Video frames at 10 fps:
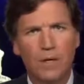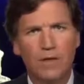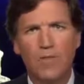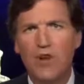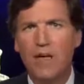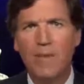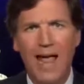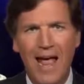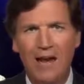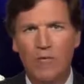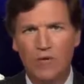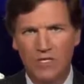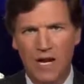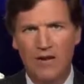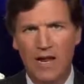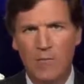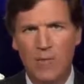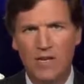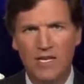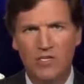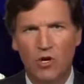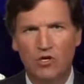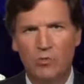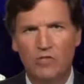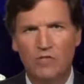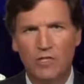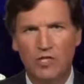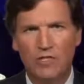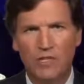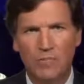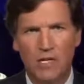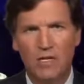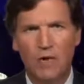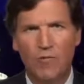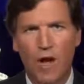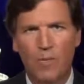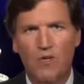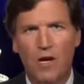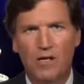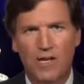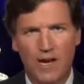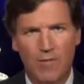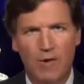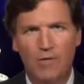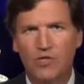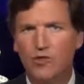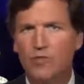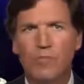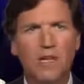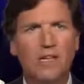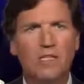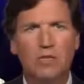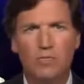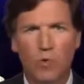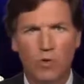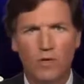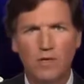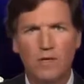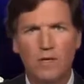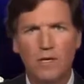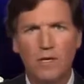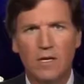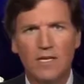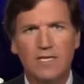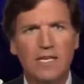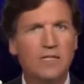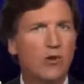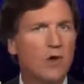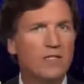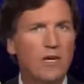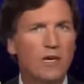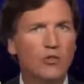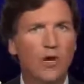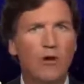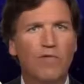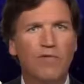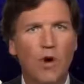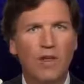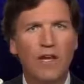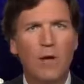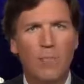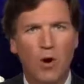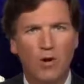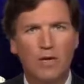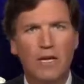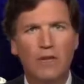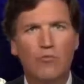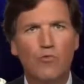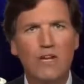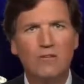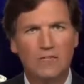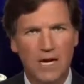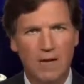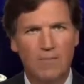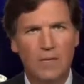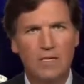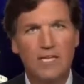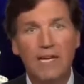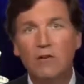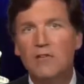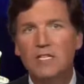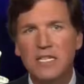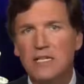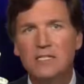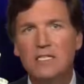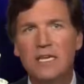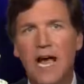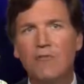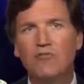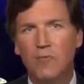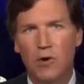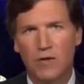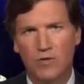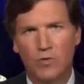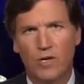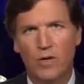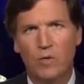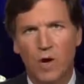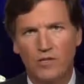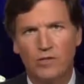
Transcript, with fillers: The other day in Manhattan, a retired NYPD sergeant was viciously beaten and robbed on camera. We showed you beatings in Portland. Cities across the country are falling apart in real time. Take a look at the DNC's after party this week. Watch.